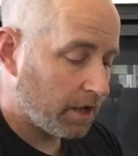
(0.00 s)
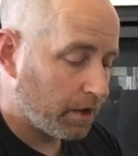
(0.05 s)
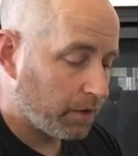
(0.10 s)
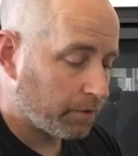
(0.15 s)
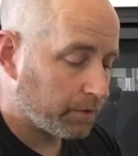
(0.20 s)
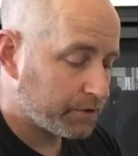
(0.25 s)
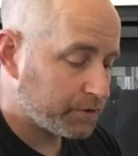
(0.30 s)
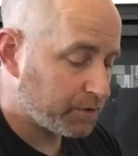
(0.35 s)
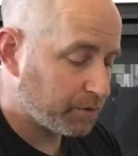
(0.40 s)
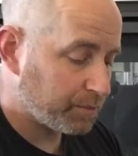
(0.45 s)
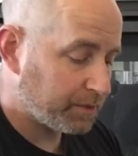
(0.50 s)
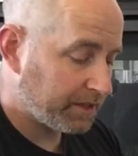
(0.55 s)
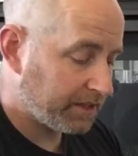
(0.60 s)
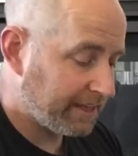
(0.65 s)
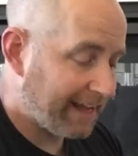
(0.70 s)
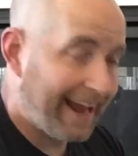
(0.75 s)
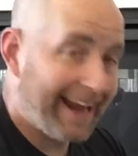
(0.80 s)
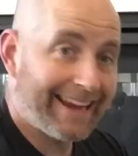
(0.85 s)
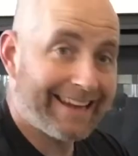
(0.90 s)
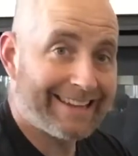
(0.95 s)
which would be
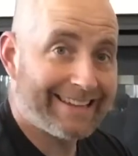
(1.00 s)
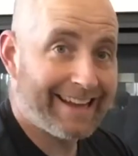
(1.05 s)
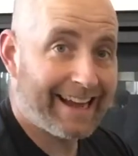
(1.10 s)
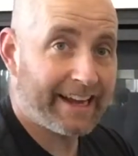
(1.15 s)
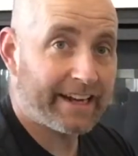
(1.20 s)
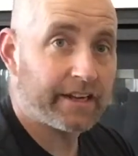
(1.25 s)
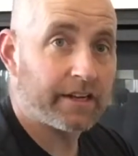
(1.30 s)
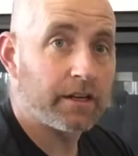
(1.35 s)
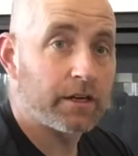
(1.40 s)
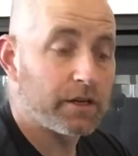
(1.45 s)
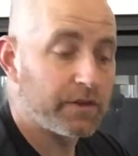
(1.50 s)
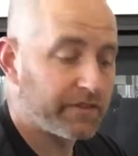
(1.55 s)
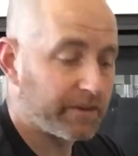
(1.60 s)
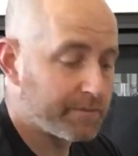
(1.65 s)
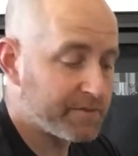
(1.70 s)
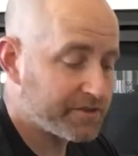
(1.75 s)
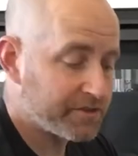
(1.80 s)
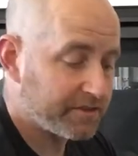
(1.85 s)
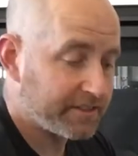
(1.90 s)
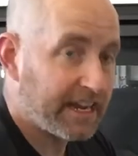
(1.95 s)
a deck for
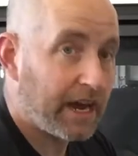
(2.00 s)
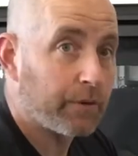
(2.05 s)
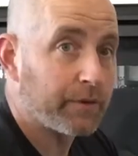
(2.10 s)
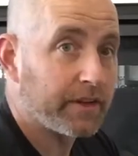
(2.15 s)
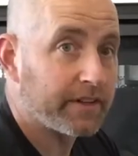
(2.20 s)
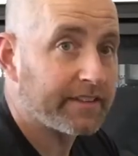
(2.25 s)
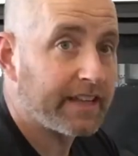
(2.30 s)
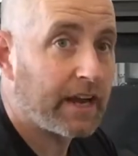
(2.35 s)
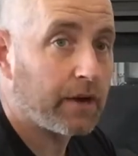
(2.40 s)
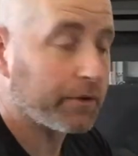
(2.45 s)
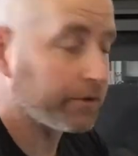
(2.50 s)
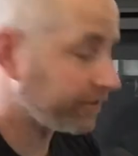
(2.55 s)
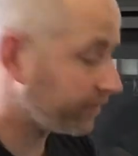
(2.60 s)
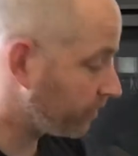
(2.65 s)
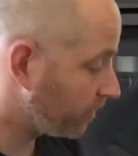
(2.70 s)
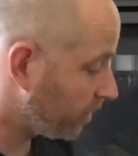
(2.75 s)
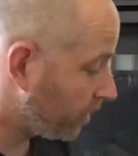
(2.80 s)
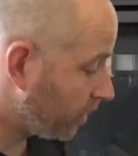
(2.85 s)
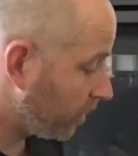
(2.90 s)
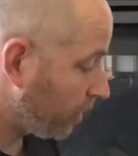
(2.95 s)
Mr. Downing's house.
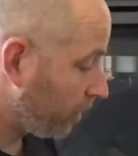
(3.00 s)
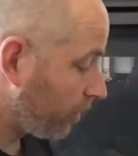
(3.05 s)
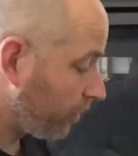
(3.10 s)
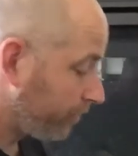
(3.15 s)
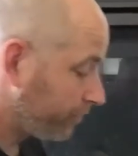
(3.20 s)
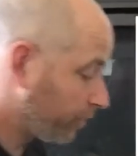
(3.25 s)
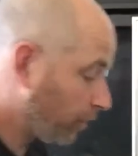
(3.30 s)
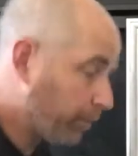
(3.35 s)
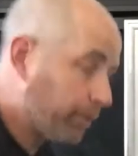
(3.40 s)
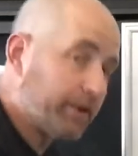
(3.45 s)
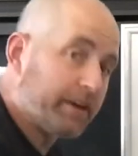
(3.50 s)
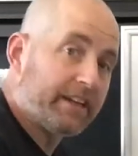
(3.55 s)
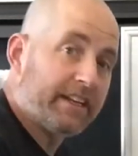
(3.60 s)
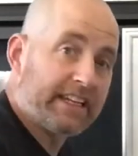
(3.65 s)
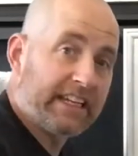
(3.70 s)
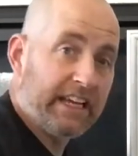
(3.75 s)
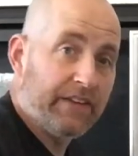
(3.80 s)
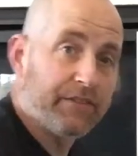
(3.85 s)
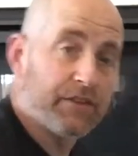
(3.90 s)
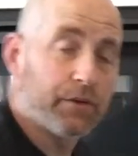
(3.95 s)
So what we're going to
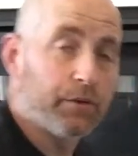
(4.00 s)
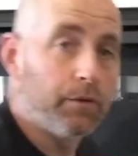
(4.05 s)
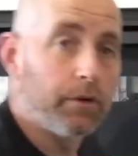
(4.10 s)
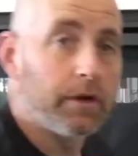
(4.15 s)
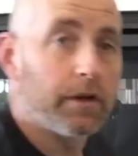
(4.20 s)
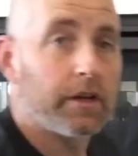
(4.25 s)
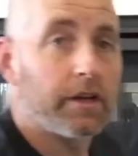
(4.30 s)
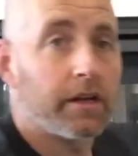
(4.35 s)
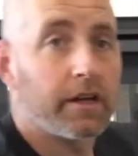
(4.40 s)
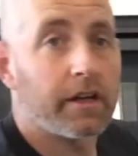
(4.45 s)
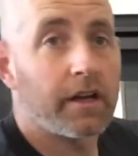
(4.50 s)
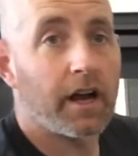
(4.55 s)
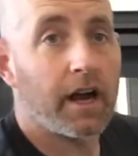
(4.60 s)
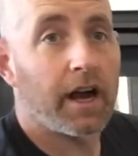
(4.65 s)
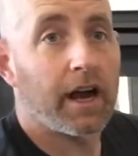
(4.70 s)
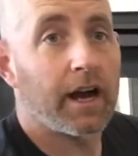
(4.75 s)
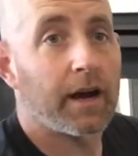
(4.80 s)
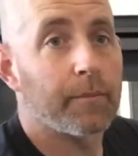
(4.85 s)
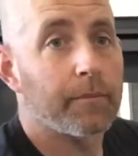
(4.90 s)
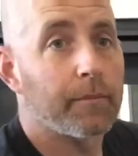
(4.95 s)
give you
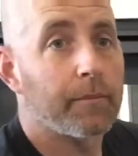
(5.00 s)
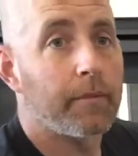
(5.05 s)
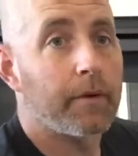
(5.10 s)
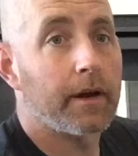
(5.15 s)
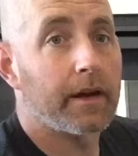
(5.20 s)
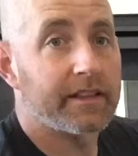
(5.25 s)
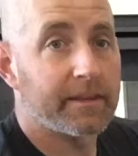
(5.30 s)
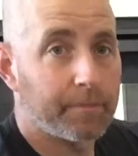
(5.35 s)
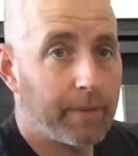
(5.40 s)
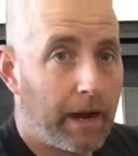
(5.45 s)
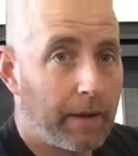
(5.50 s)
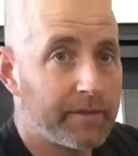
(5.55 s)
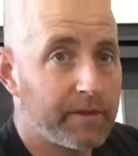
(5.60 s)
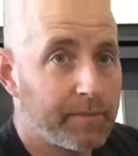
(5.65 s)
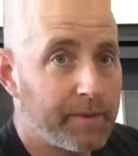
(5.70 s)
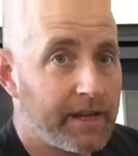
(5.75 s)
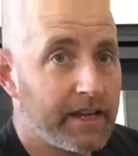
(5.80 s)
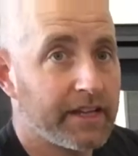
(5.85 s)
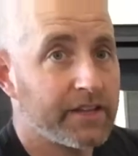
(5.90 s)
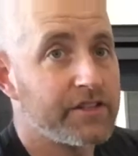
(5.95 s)
at the bottom of the
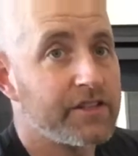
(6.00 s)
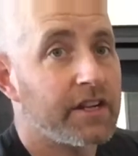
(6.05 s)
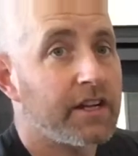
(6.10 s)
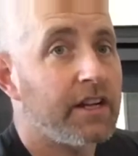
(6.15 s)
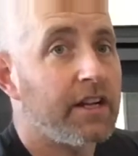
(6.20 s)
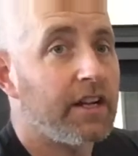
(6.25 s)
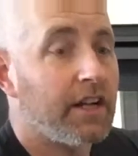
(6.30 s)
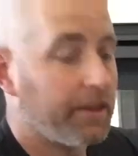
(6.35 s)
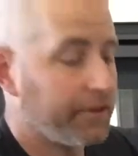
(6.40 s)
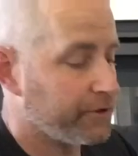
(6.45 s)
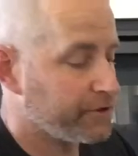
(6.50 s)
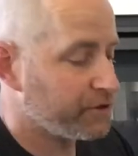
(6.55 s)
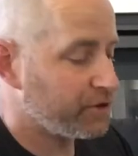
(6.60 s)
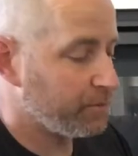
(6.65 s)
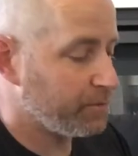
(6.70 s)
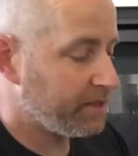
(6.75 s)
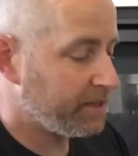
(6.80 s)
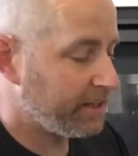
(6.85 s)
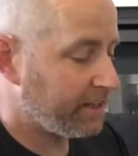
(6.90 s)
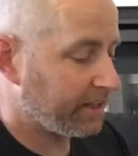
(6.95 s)
page, there should
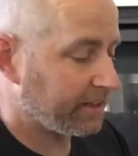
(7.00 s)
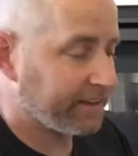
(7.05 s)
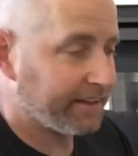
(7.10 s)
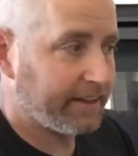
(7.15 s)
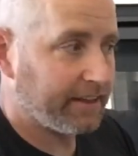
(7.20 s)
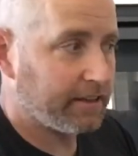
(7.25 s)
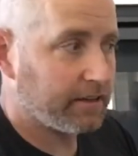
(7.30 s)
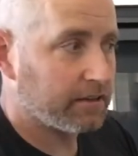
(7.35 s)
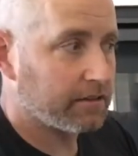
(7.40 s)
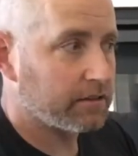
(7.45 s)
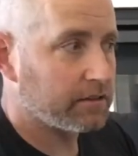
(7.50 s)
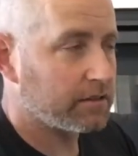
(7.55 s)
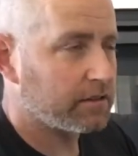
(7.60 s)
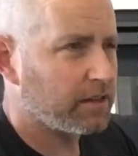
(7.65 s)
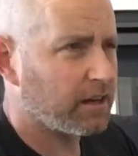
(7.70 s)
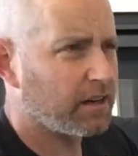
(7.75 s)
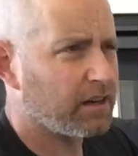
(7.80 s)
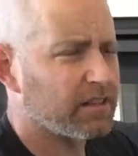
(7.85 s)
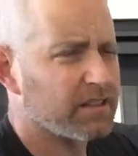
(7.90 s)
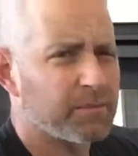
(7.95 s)
be a link
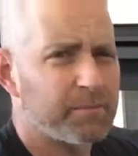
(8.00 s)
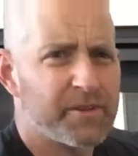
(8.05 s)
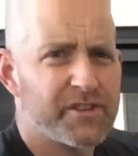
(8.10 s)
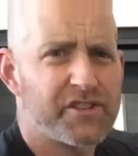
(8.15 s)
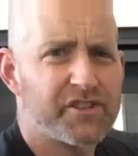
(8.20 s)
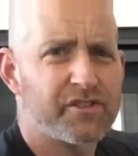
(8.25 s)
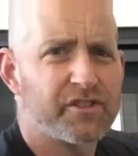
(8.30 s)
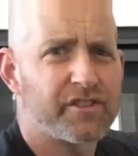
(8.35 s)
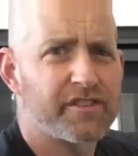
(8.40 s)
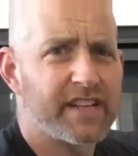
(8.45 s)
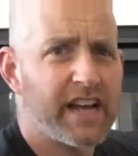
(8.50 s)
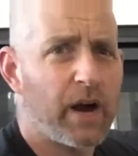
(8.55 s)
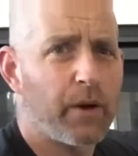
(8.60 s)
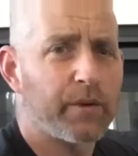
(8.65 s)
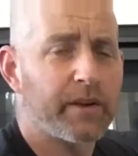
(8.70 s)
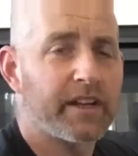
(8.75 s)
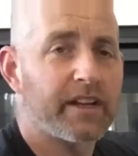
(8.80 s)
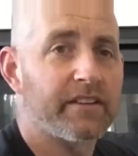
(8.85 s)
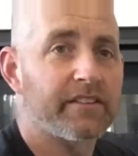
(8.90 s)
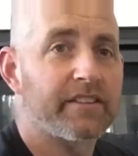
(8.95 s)
called Mr.
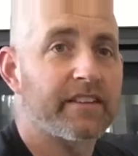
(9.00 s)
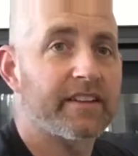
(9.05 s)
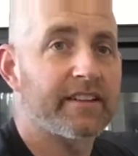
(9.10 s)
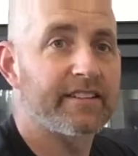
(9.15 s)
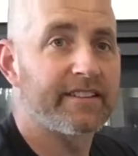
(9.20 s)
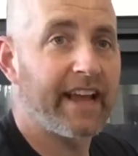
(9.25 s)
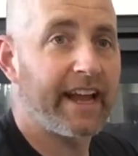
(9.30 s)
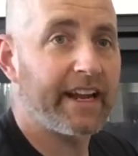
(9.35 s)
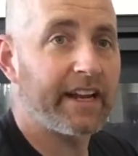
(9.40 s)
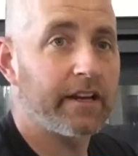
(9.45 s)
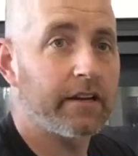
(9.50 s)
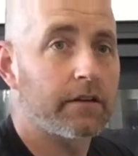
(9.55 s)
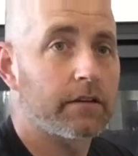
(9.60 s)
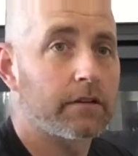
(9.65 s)
Downing's deck,